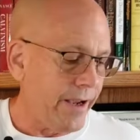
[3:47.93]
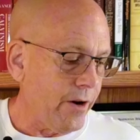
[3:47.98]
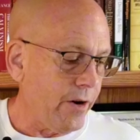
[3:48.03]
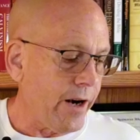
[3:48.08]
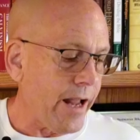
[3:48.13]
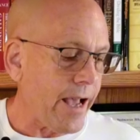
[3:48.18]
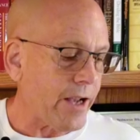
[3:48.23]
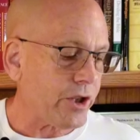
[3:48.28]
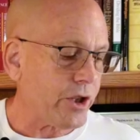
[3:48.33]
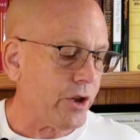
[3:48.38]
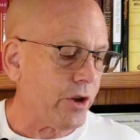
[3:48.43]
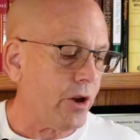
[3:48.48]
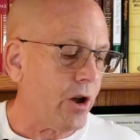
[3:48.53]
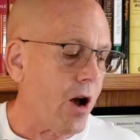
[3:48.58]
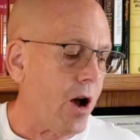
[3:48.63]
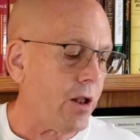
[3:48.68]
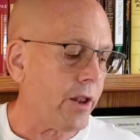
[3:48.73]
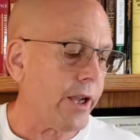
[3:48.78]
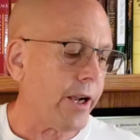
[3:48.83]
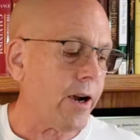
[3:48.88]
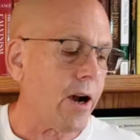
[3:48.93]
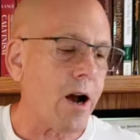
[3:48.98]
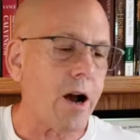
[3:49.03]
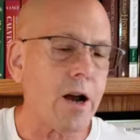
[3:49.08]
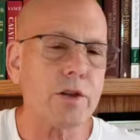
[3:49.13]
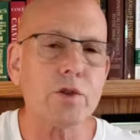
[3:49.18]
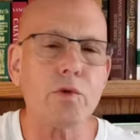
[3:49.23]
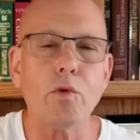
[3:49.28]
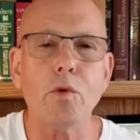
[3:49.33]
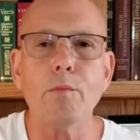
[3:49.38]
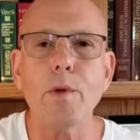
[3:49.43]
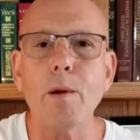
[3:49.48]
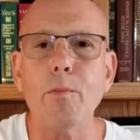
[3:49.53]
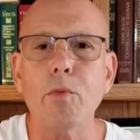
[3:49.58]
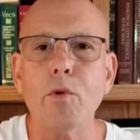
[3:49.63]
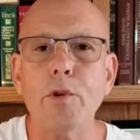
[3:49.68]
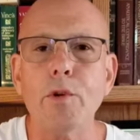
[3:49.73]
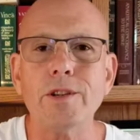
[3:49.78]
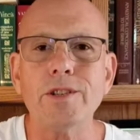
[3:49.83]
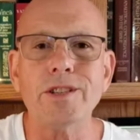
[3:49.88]
The International Holocaust
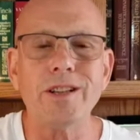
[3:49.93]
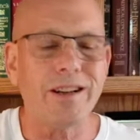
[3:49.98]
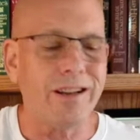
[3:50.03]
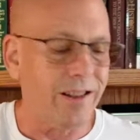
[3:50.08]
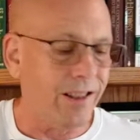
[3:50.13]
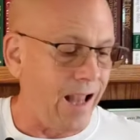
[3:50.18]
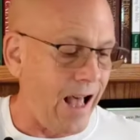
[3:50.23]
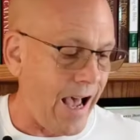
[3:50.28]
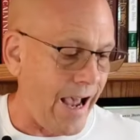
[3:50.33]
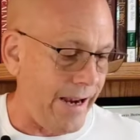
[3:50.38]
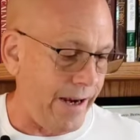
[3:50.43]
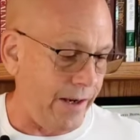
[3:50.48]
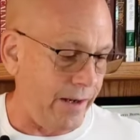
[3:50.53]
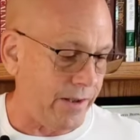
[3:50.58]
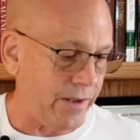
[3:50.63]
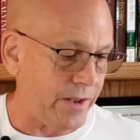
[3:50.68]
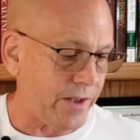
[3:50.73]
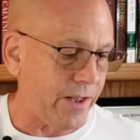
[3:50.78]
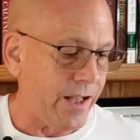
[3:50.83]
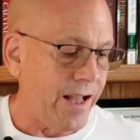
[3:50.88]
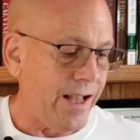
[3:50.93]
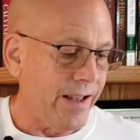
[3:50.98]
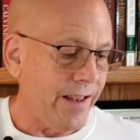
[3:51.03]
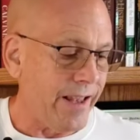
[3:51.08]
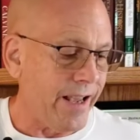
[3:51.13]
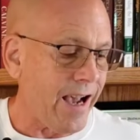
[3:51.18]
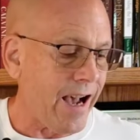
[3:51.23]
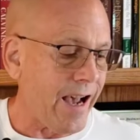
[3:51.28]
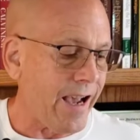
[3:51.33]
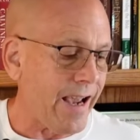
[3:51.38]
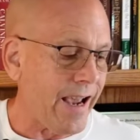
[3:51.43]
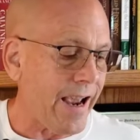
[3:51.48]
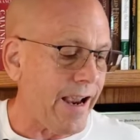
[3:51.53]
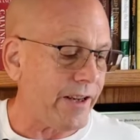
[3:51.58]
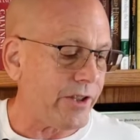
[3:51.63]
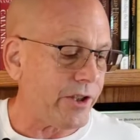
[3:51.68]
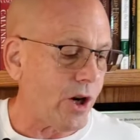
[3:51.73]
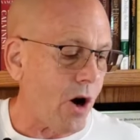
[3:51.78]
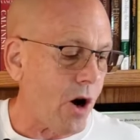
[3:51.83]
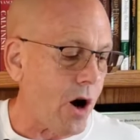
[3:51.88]
Remembrance Alliance, the
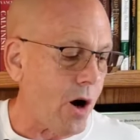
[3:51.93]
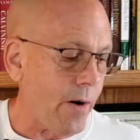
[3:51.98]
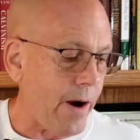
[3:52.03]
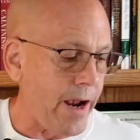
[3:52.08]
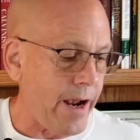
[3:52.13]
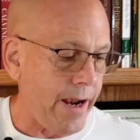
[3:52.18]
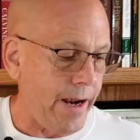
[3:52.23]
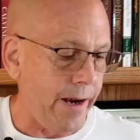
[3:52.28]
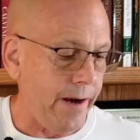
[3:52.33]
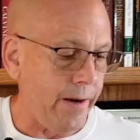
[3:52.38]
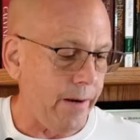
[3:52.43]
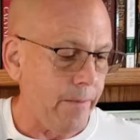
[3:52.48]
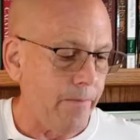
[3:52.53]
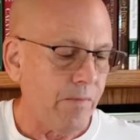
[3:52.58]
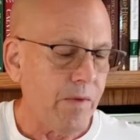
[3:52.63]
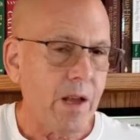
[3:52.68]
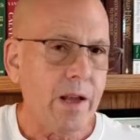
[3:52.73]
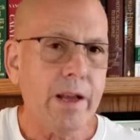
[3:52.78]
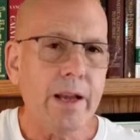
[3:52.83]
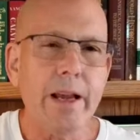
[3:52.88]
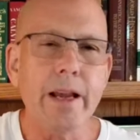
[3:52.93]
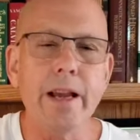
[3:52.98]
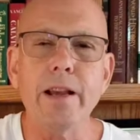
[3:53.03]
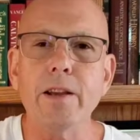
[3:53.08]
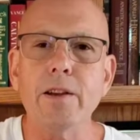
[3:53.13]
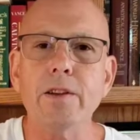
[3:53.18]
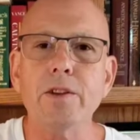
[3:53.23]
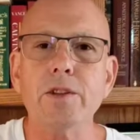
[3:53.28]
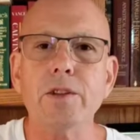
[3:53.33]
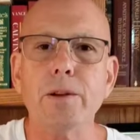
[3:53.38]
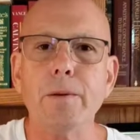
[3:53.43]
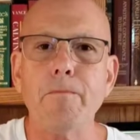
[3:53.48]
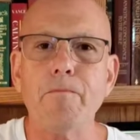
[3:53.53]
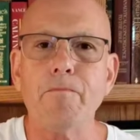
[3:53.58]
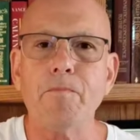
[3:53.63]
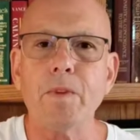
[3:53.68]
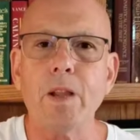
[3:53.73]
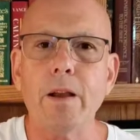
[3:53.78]
IHRA, is